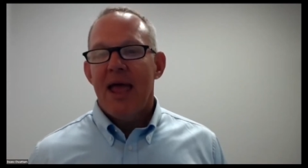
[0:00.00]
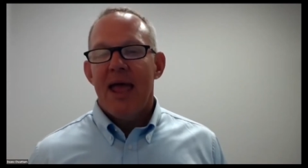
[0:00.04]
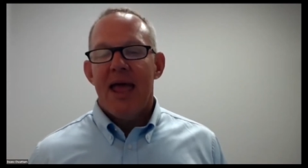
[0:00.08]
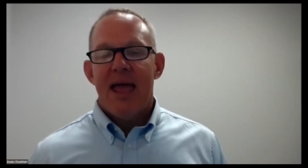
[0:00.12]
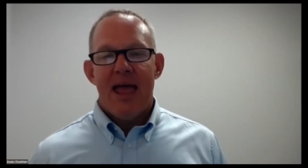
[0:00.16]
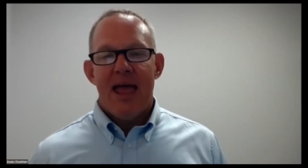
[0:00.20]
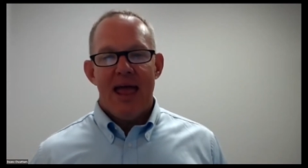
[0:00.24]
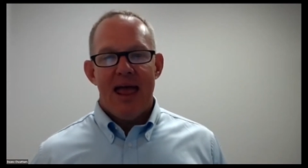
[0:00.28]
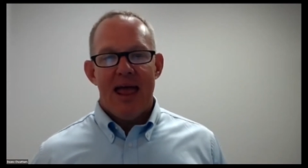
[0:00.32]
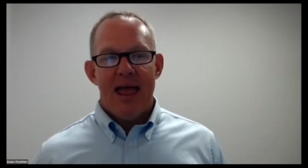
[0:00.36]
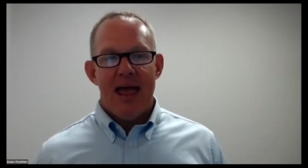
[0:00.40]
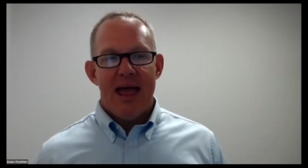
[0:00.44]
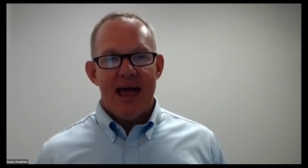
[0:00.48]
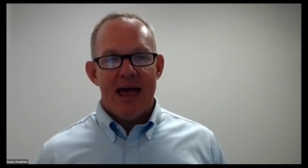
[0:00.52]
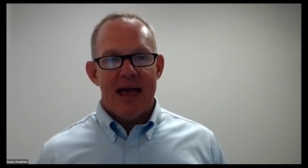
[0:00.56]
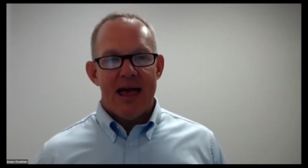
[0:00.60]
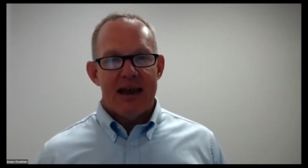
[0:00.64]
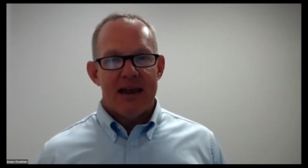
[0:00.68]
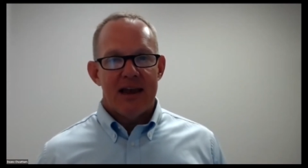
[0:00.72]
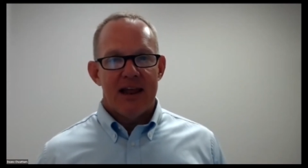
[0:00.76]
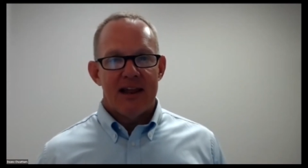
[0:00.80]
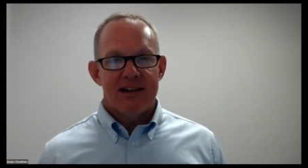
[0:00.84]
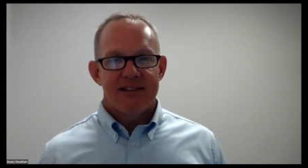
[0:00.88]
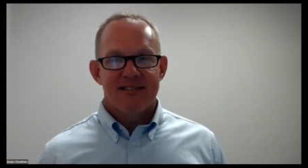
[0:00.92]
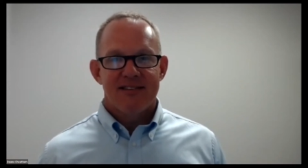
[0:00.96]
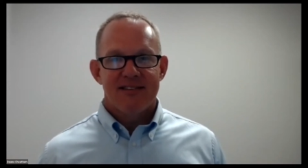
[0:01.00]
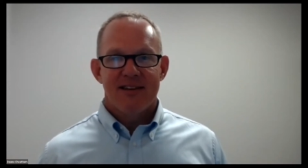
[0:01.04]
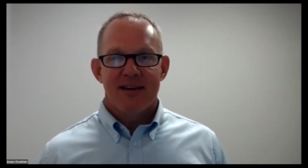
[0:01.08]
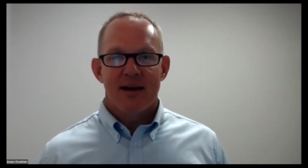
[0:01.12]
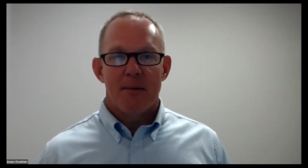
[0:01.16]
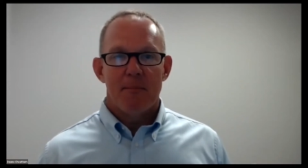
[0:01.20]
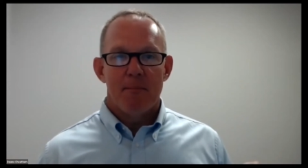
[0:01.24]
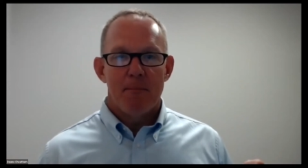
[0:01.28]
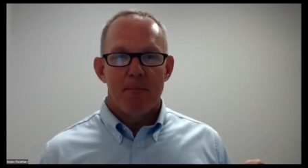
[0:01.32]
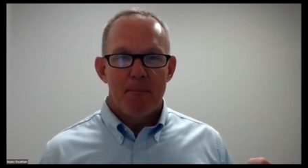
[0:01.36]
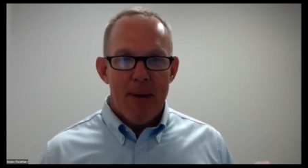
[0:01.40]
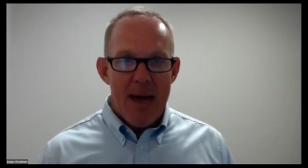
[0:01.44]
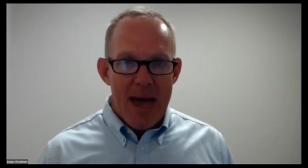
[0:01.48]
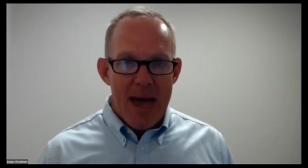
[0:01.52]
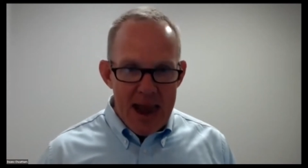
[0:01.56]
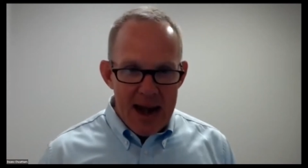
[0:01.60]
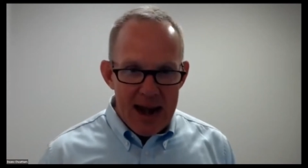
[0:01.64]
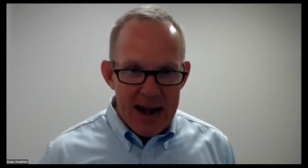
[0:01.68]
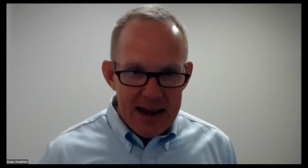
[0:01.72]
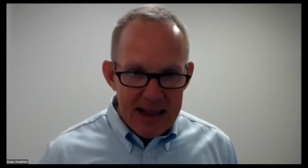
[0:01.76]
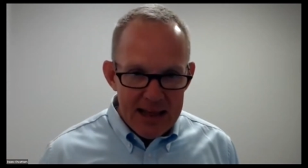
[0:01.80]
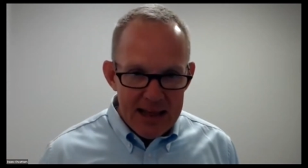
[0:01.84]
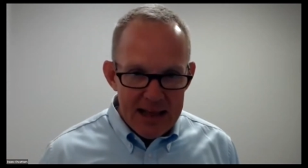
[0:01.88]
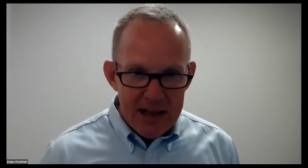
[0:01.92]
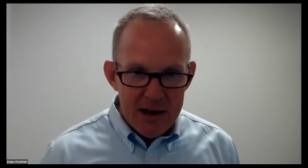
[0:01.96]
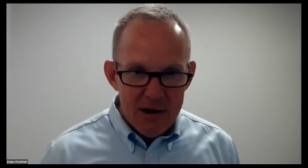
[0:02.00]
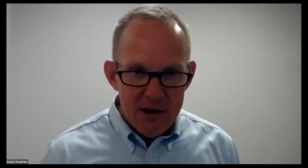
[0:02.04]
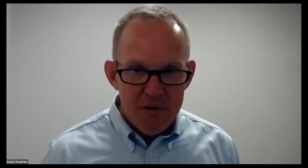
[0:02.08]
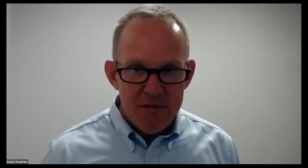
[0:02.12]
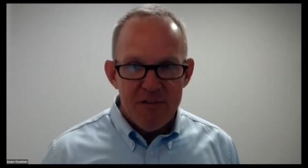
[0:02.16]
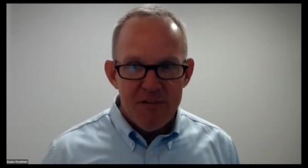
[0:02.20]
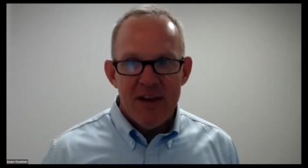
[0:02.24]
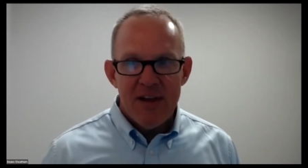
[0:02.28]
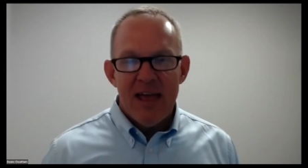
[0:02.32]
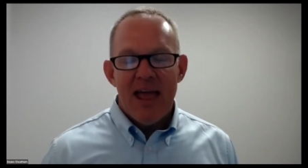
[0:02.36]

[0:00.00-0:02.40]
and it's competitive.